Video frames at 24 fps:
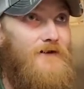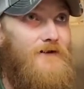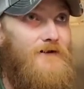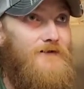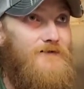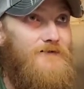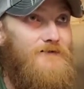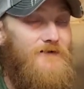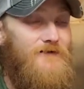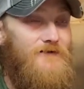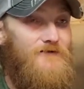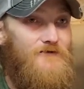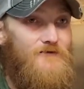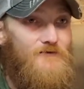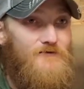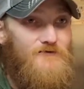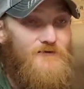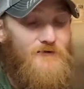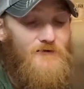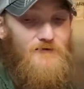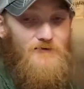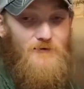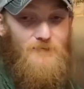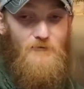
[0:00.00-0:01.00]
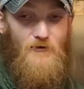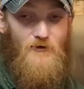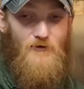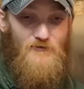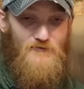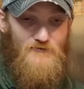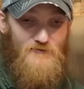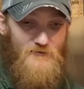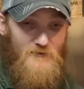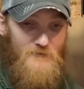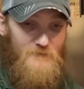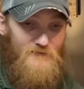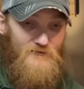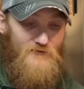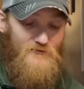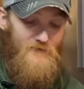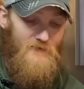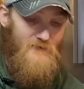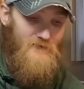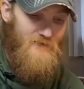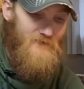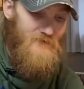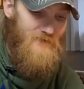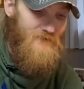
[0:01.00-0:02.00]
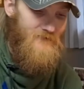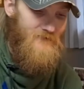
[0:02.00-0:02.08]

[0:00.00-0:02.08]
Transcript: then you was on the Bartram Trail,